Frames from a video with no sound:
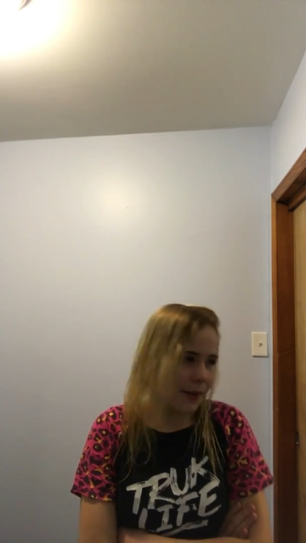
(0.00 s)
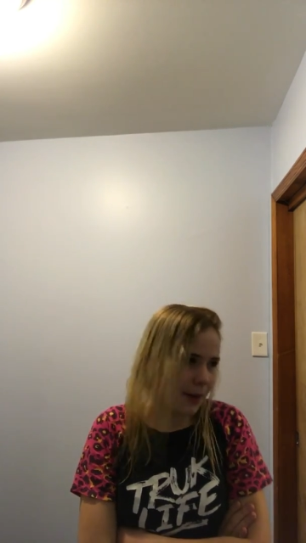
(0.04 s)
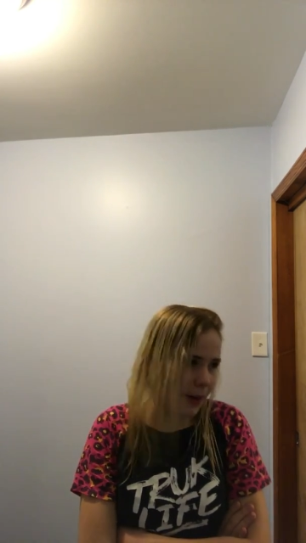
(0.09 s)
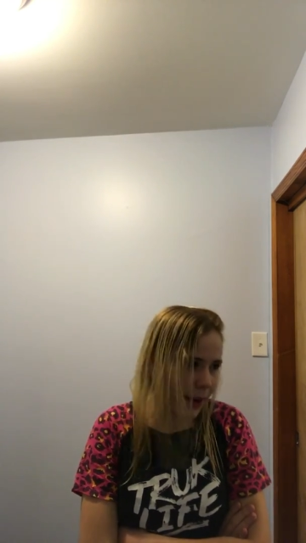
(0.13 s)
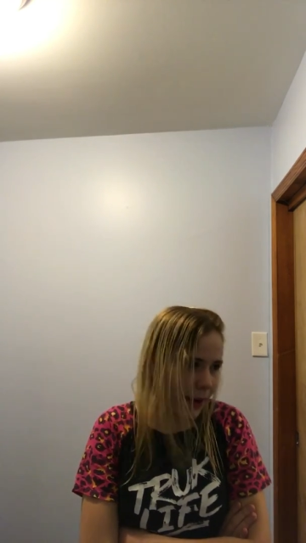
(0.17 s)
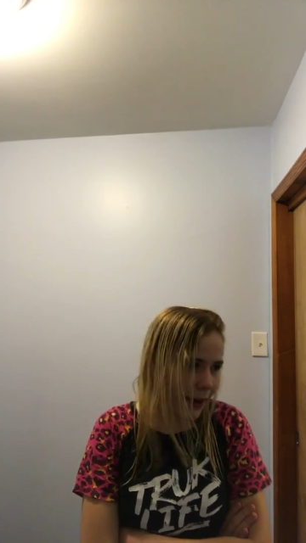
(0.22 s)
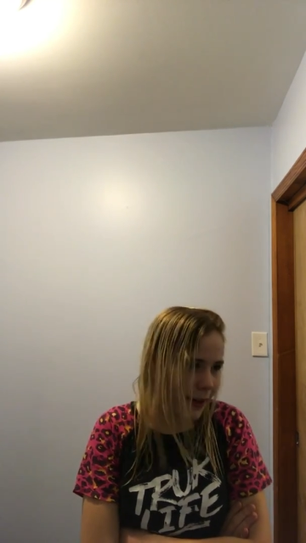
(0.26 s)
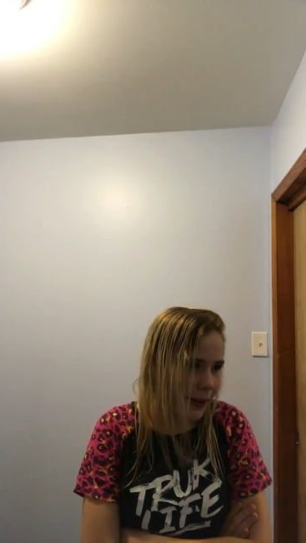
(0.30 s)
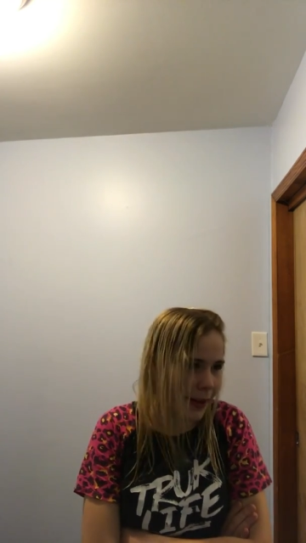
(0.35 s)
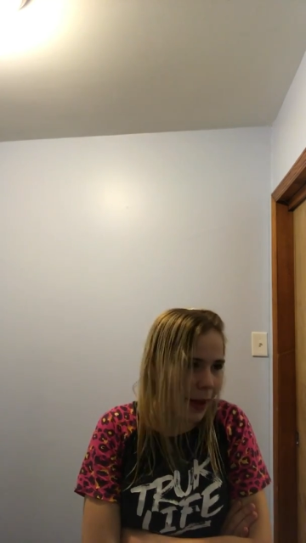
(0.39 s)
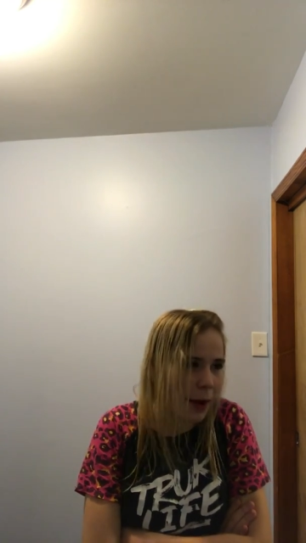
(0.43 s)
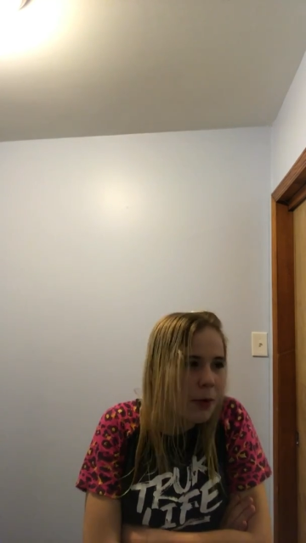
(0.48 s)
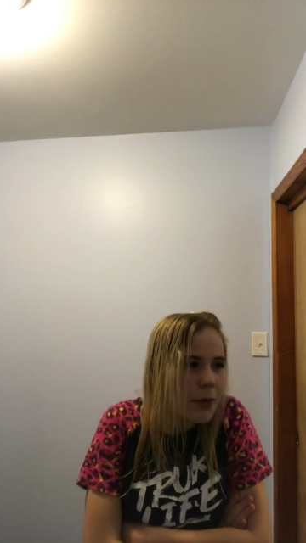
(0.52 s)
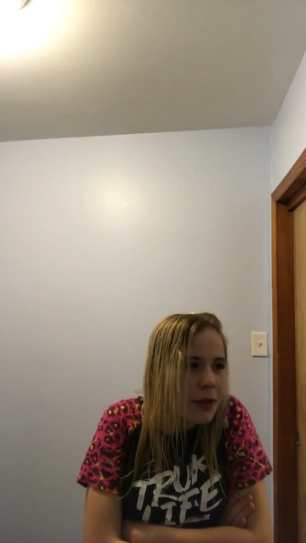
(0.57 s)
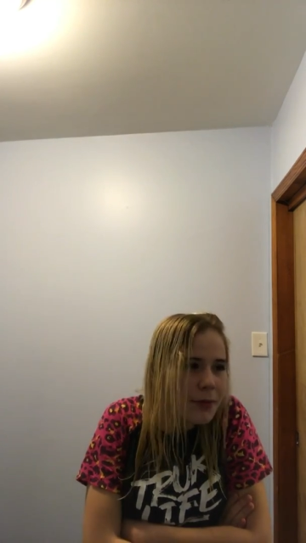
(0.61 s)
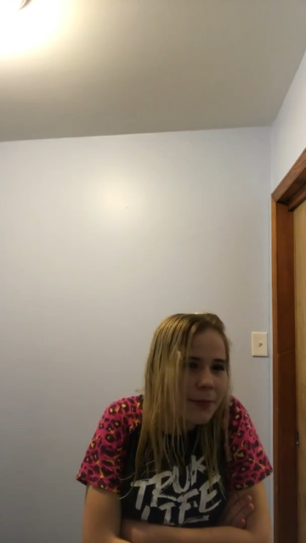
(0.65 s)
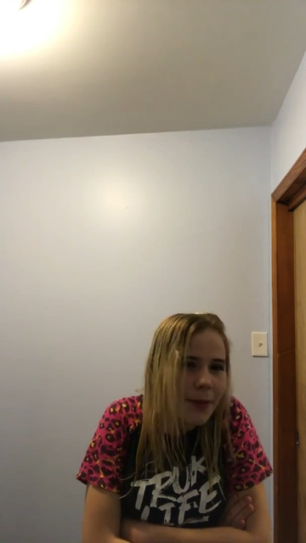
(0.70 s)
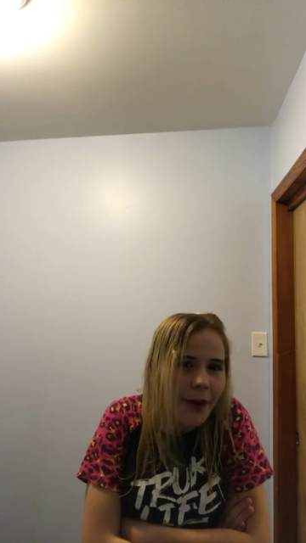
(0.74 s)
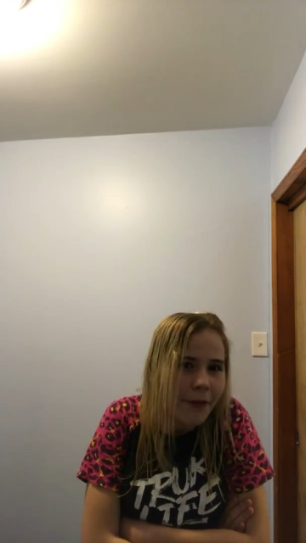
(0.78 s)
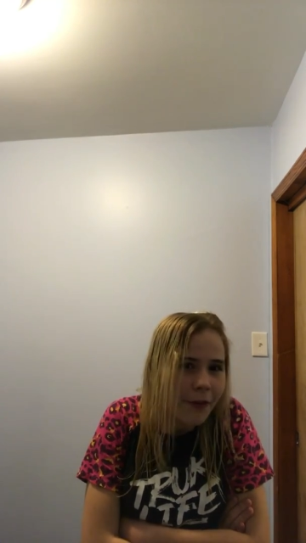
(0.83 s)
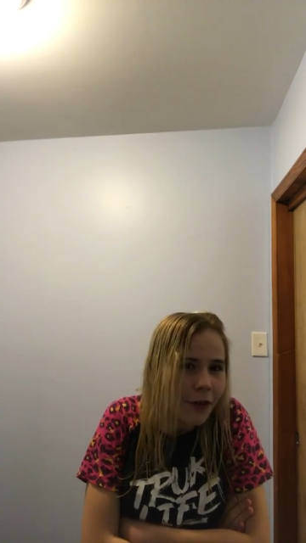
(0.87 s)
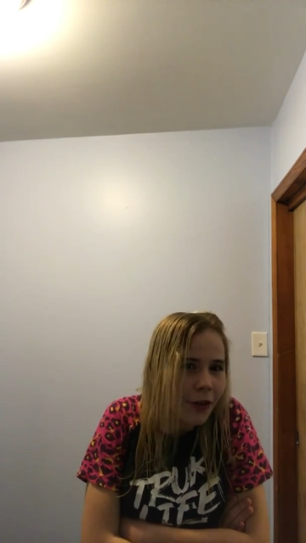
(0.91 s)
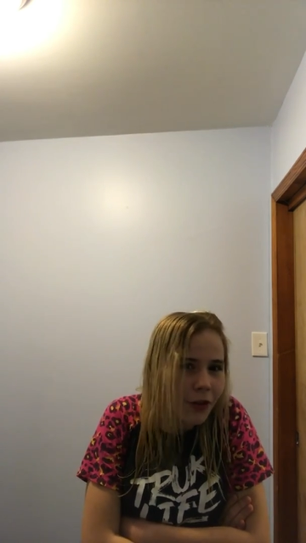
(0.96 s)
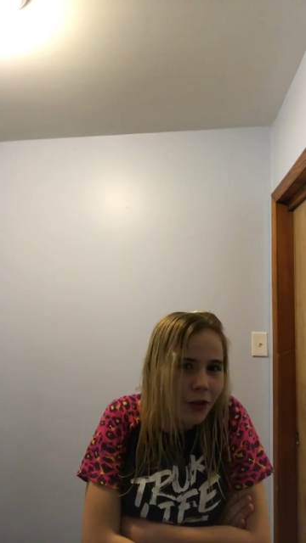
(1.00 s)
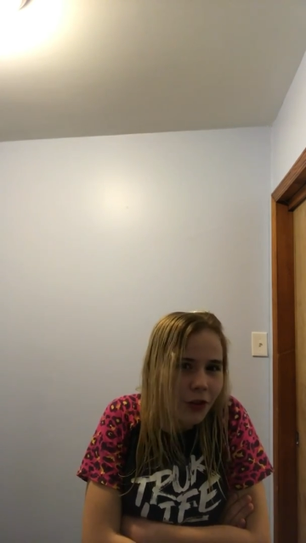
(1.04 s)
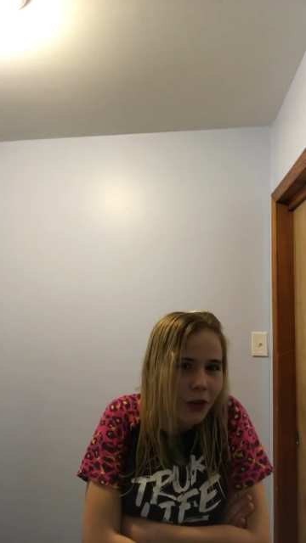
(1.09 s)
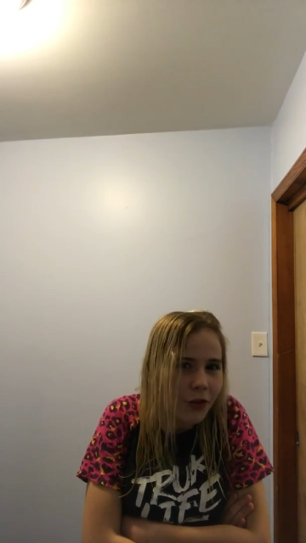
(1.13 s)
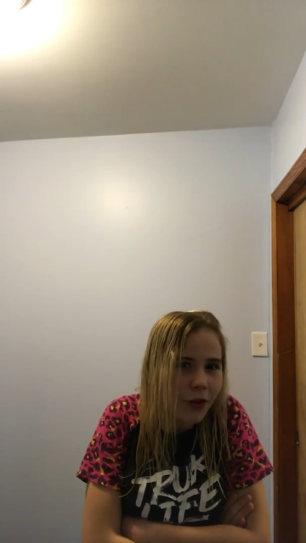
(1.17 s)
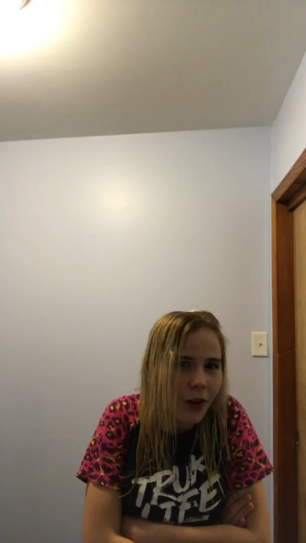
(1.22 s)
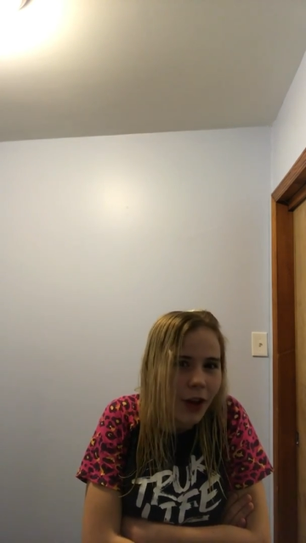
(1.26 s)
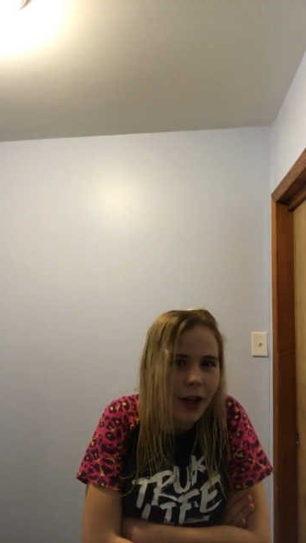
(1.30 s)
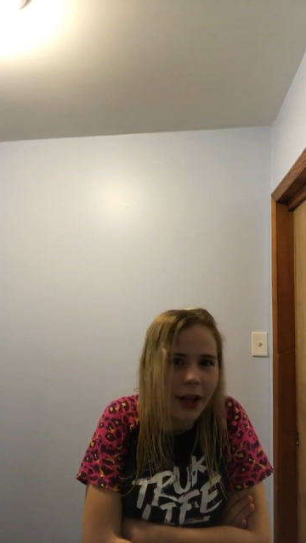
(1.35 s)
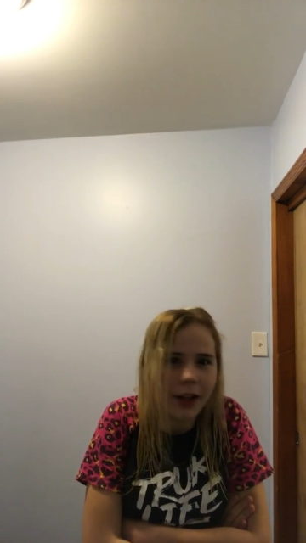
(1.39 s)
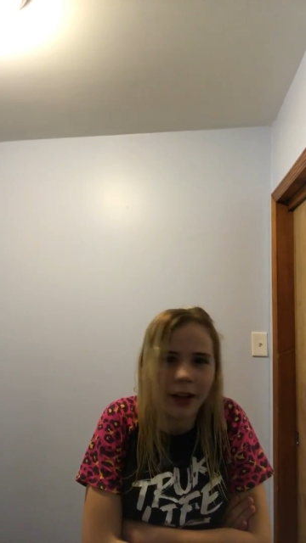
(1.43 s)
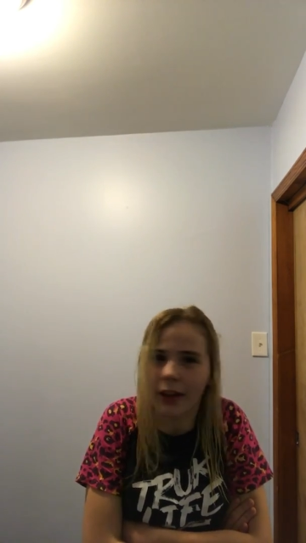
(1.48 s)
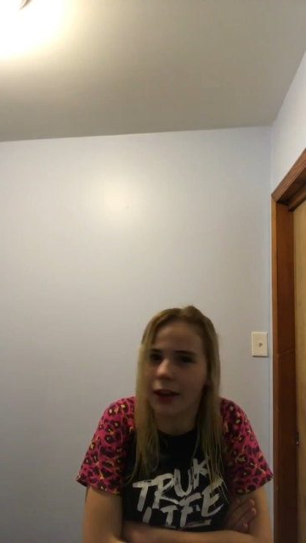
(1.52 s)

Like, that was my first fight.